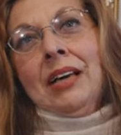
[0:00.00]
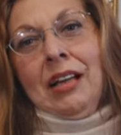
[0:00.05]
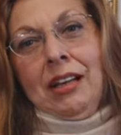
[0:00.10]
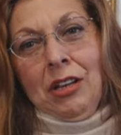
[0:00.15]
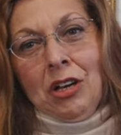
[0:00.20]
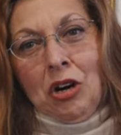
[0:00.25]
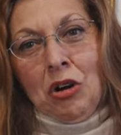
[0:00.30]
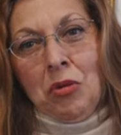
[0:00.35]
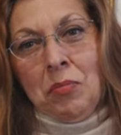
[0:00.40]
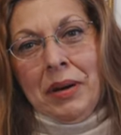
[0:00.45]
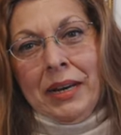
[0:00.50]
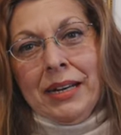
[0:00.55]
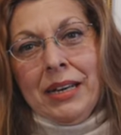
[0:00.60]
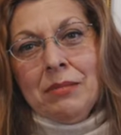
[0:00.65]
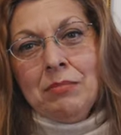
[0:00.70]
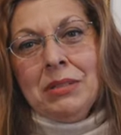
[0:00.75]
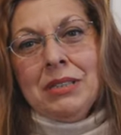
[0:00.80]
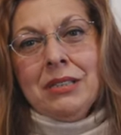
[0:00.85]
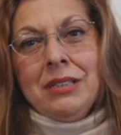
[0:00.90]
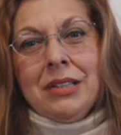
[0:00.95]
Hello, my
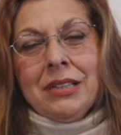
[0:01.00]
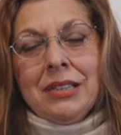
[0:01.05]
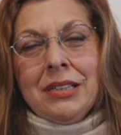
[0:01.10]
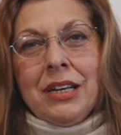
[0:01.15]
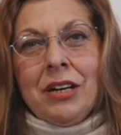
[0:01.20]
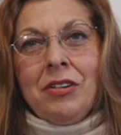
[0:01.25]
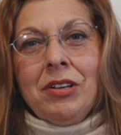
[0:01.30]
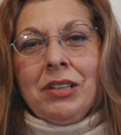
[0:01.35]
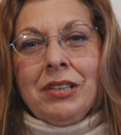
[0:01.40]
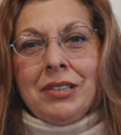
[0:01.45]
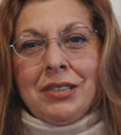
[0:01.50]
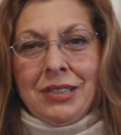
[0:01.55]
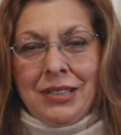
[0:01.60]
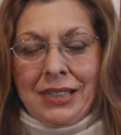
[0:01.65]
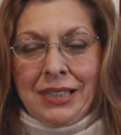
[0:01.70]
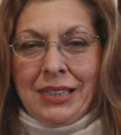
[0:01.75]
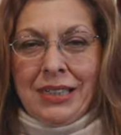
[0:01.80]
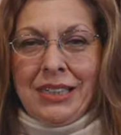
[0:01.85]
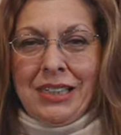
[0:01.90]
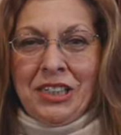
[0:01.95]
name is Dechteres
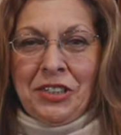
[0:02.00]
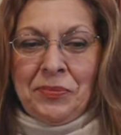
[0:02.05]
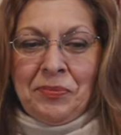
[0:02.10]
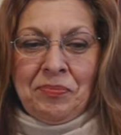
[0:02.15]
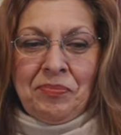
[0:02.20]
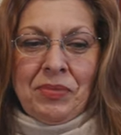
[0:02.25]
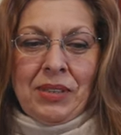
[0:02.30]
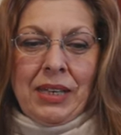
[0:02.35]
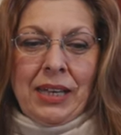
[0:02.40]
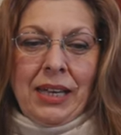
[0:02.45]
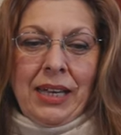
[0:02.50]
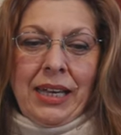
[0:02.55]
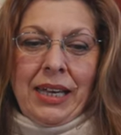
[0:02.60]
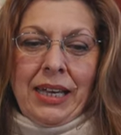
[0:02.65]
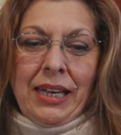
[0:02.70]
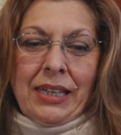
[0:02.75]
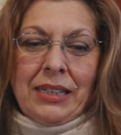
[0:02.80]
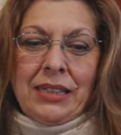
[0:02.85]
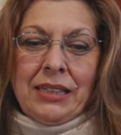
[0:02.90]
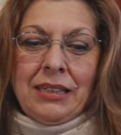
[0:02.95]
Lazidis,
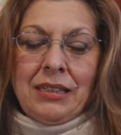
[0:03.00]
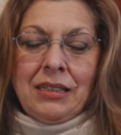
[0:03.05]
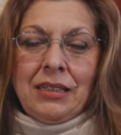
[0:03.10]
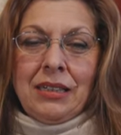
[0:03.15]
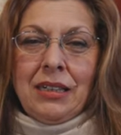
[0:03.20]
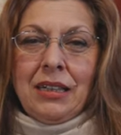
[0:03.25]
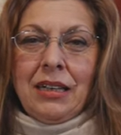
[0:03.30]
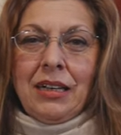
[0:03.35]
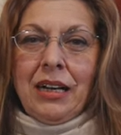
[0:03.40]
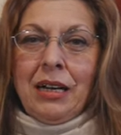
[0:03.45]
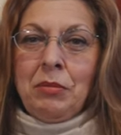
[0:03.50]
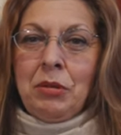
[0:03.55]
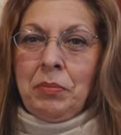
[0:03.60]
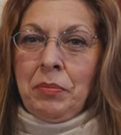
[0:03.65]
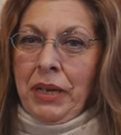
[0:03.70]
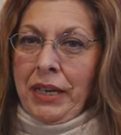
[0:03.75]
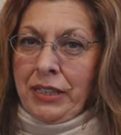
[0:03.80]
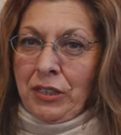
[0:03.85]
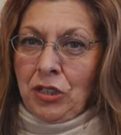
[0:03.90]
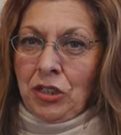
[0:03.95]
and I'm a
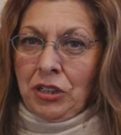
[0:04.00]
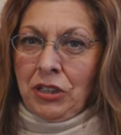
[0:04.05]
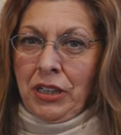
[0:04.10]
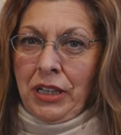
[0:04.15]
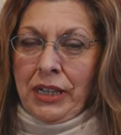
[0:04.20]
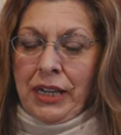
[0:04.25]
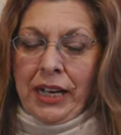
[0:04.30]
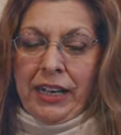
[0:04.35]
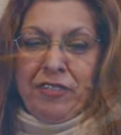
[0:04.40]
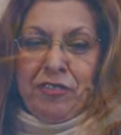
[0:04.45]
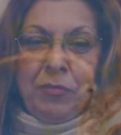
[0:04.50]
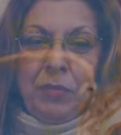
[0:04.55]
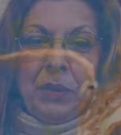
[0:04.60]
painter, and I've